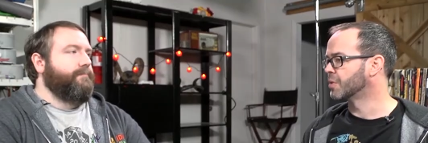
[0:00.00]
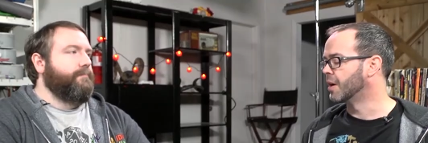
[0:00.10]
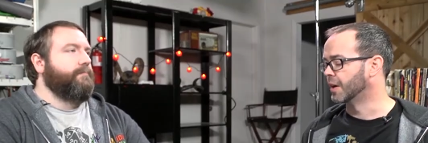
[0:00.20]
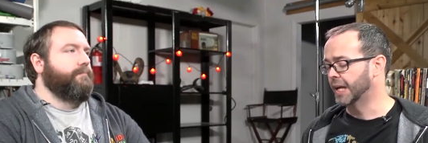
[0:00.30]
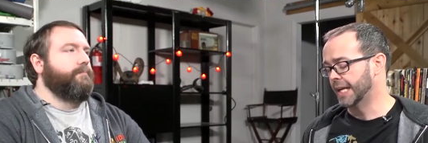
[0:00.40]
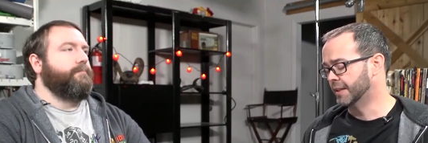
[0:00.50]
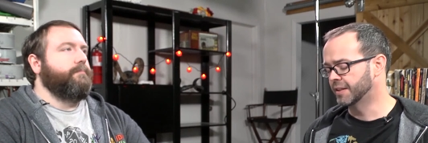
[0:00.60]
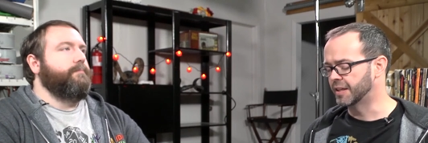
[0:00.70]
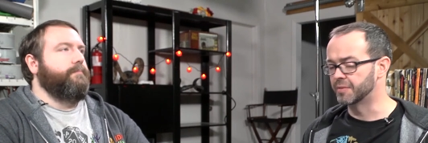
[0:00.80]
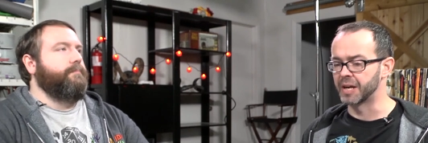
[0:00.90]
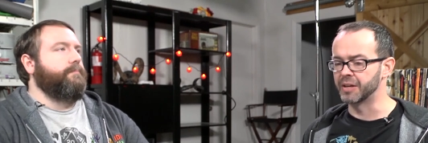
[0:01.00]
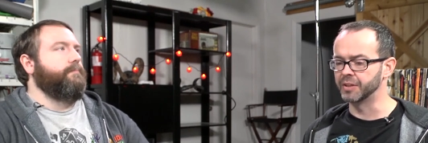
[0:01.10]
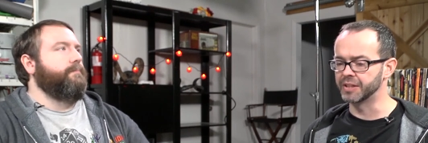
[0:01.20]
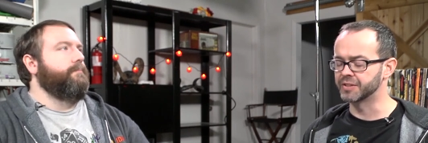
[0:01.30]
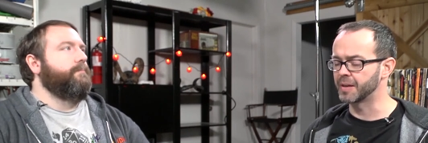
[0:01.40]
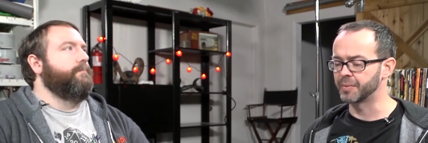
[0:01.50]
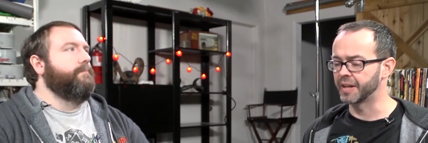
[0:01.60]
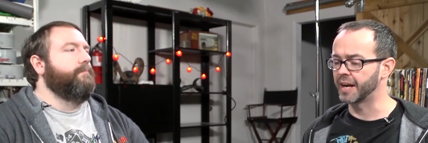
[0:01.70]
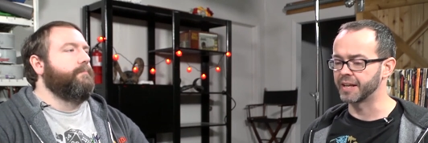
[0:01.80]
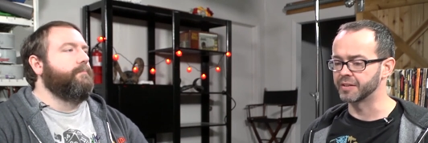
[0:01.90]
Speaker 1: wrong. And, my only example
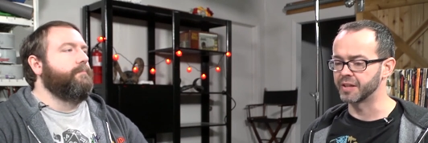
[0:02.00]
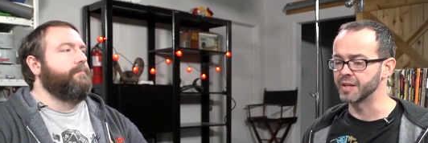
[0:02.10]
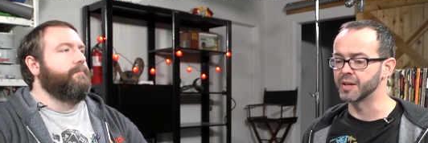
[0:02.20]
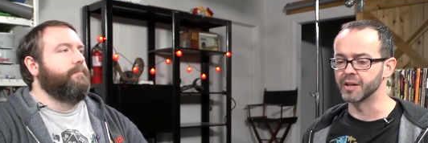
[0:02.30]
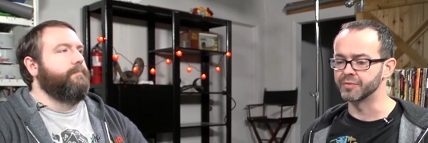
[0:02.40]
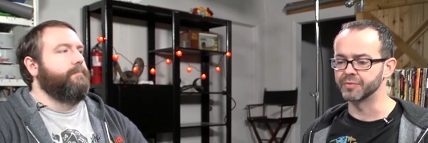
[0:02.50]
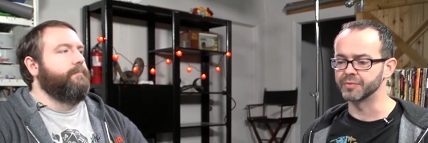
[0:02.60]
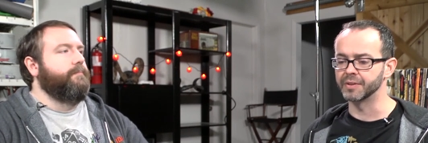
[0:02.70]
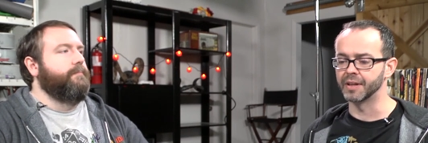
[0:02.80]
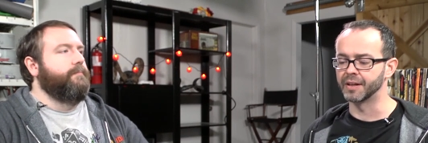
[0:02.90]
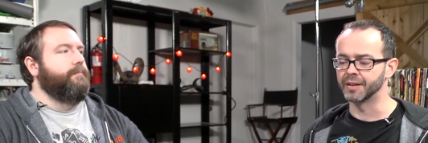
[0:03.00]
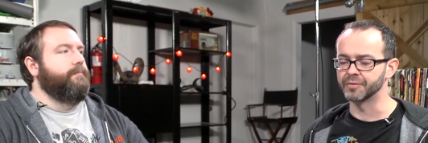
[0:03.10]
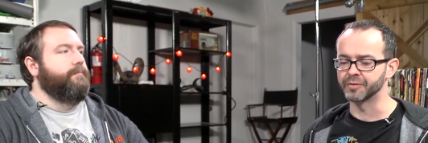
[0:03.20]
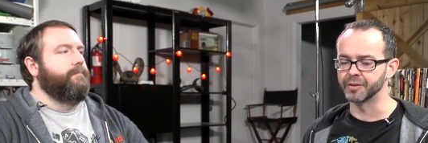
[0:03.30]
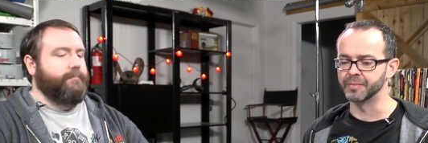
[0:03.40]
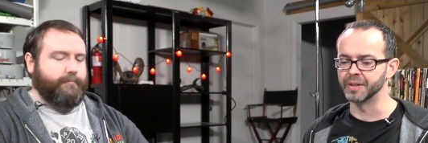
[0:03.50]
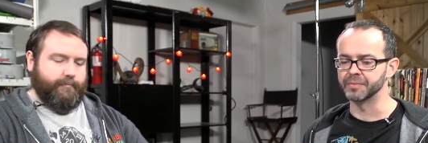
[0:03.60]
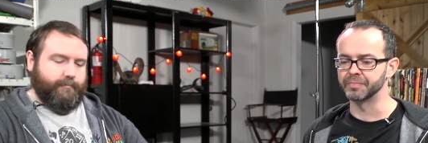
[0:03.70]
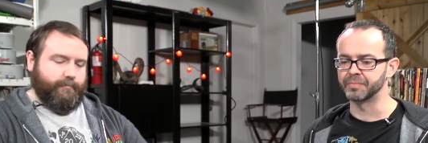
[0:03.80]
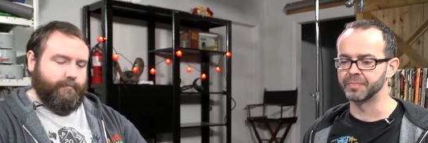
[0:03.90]
that I can think of
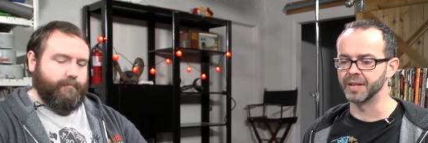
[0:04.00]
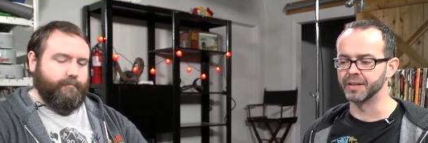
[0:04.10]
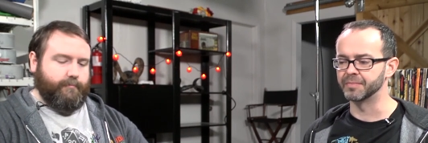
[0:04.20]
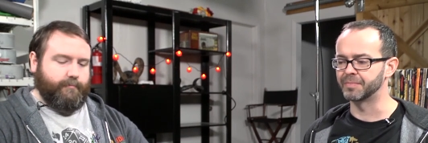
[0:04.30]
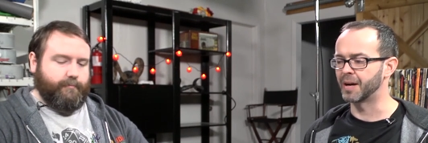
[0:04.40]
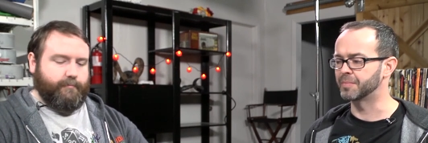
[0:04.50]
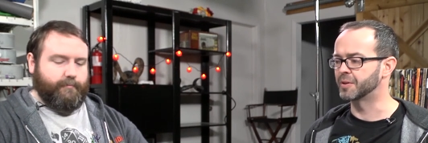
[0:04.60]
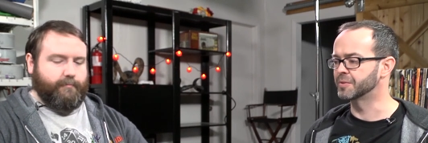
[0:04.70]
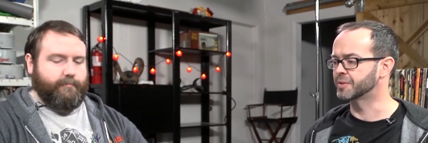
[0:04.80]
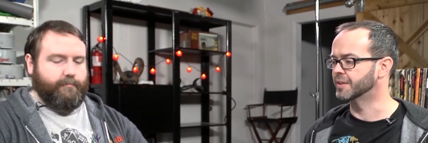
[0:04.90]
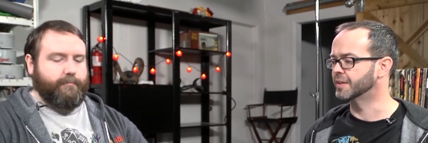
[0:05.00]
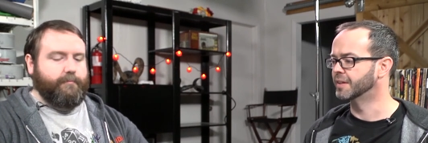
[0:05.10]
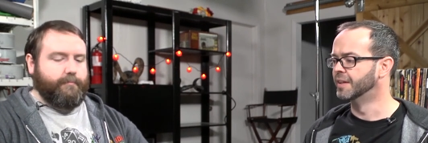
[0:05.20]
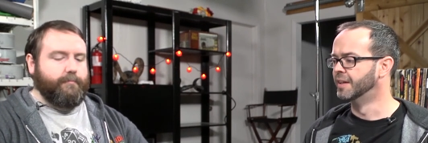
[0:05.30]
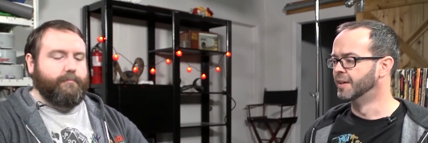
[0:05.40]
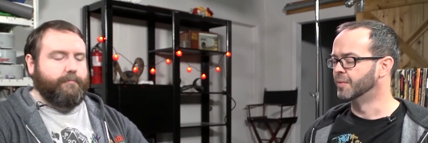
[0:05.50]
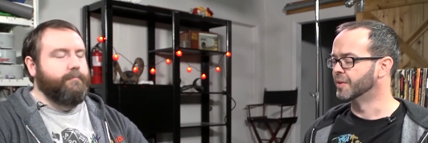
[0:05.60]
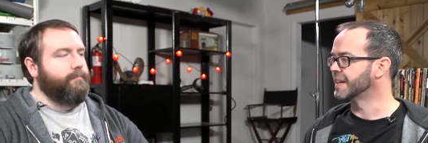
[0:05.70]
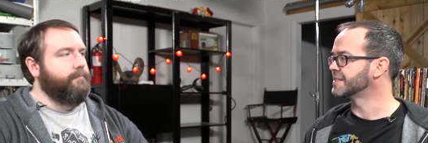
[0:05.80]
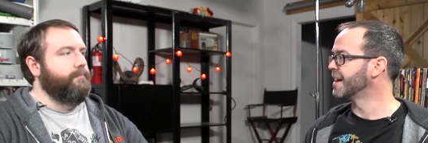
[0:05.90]
from pop culture...
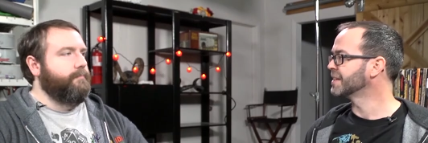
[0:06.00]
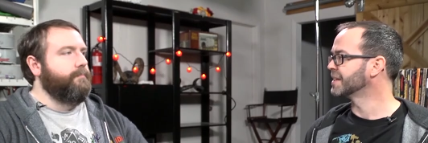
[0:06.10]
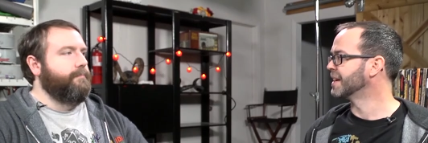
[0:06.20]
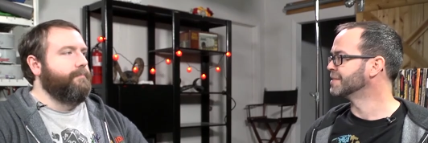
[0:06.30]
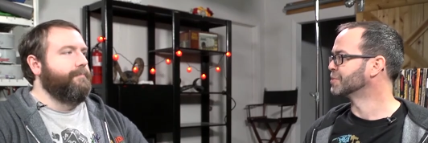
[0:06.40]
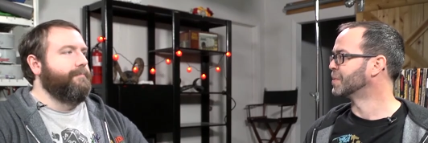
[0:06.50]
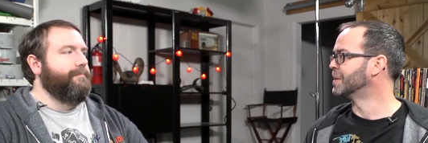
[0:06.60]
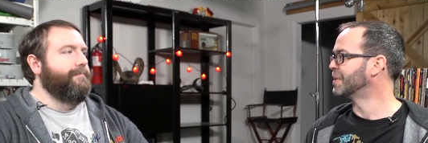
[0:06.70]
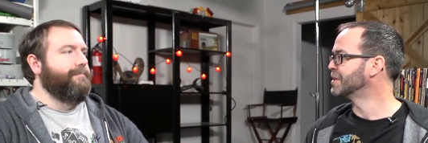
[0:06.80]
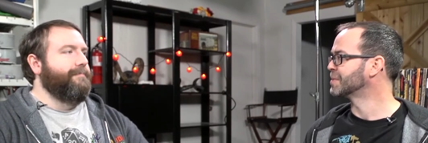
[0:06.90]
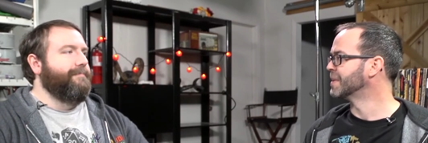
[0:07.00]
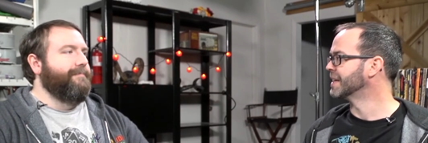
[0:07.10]
where that's not the case is One Punch